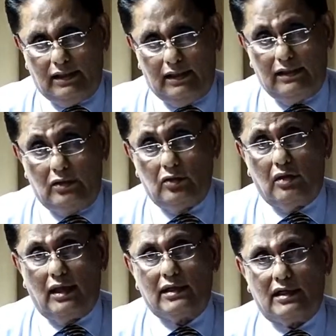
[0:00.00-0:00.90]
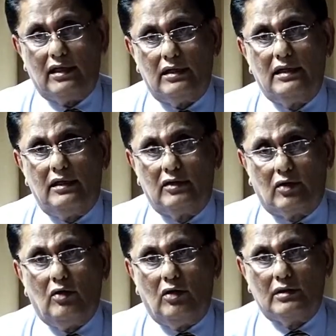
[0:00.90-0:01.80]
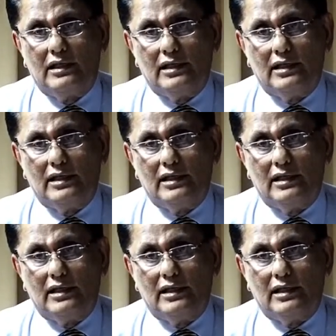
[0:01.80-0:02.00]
Indo-Lanka Accord.